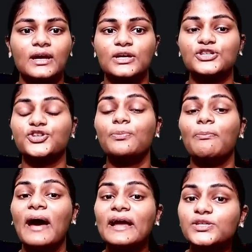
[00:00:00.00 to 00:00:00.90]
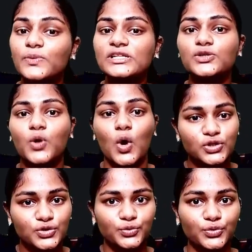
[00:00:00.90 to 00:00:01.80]
So Maxwell's
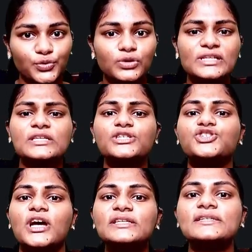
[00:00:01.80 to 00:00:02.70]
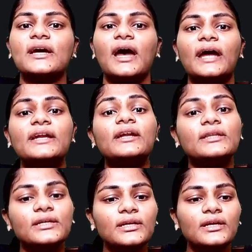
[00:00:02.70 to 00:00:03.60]
corkscrew rule, this is just another
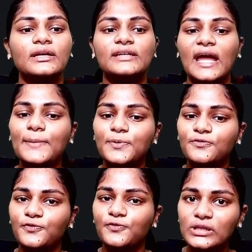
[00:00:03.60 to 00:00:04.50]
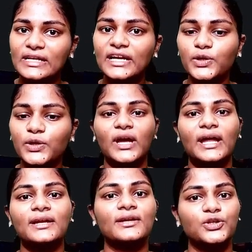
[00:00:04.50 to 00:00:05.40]
type of rule that you
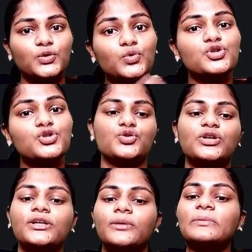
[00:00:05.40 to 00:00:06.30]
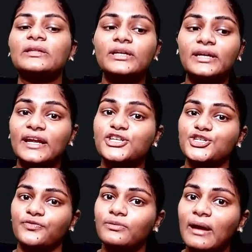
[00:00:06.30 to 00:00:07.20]
can use to determine the direction of
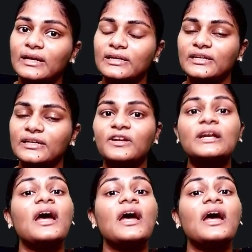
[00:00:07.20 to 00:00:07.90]
the magnetic field.